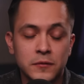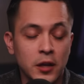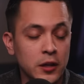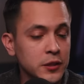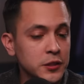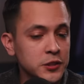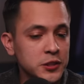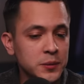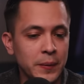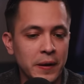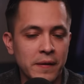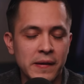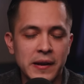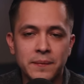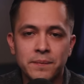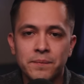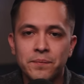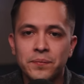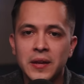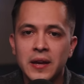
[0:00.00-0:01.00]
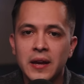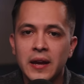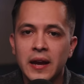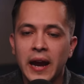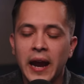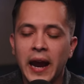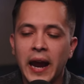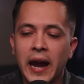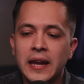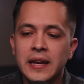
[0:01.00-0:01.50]
not the Spirit.
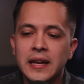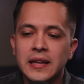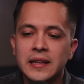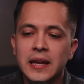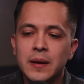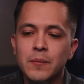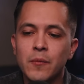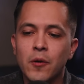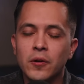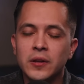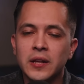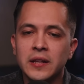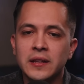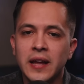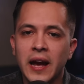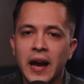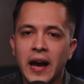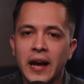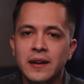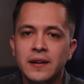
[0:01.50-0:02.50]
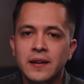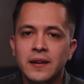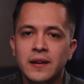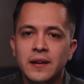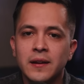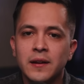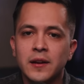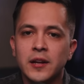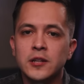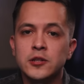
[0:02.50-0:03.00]
Anything more than that
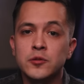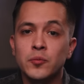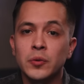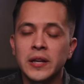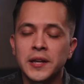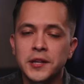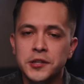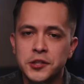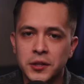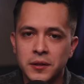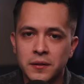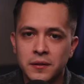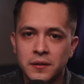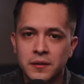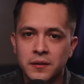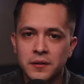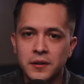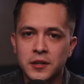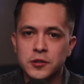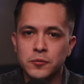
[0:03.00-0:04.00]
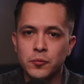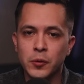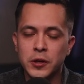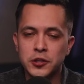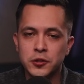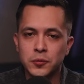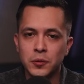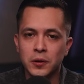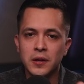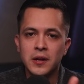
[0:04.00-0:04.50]
is religion, is
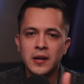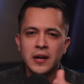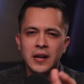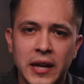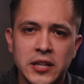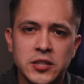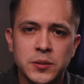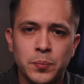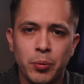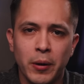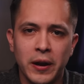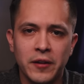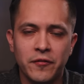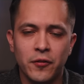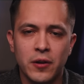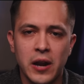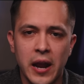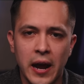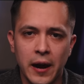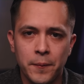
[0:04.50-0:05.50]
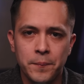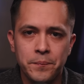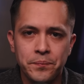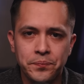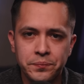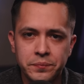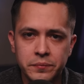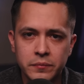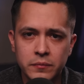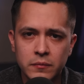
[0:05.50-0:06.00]
ritual. But let's pray for now,
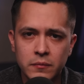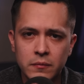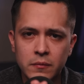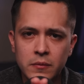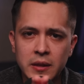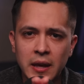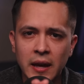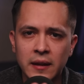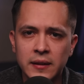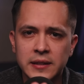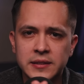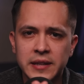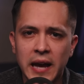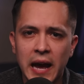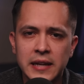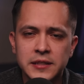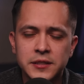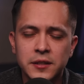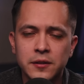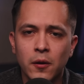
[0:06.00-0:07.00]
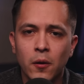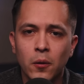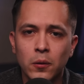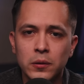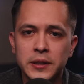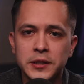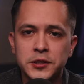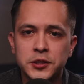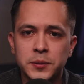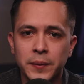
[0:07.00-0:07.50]
and let's ask the
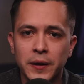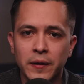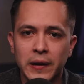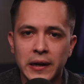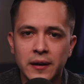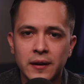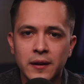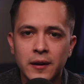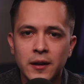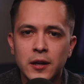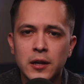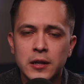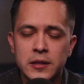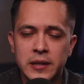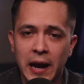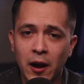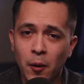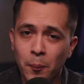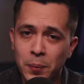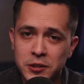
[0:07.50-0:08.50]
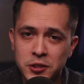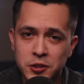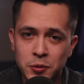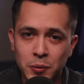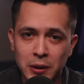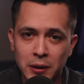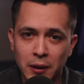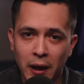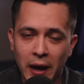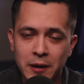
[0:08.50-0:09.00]
Holy Spirit to help us
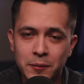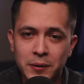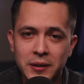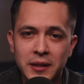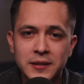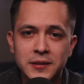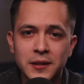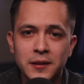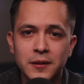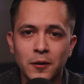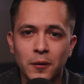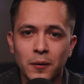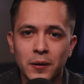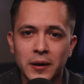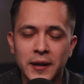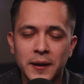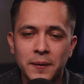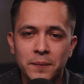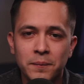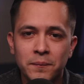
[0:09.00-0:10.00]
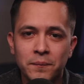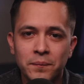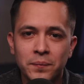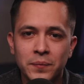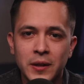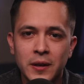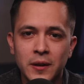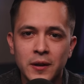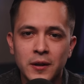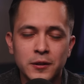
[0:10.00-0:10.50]
to align with His authority,
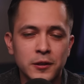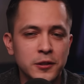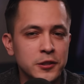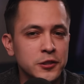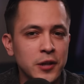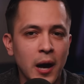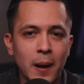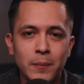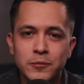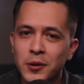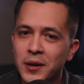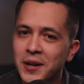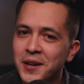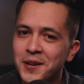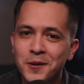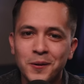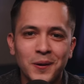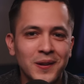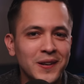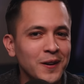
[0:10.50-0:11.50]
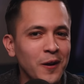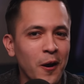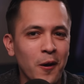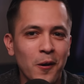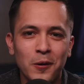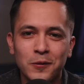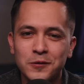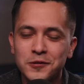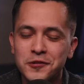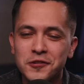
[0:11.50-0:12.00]
to stop trying to do it in
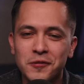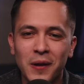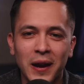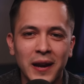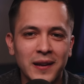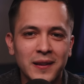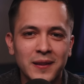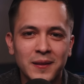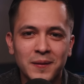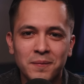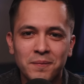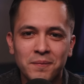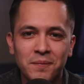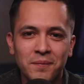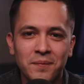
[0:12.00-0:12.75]
our own strength,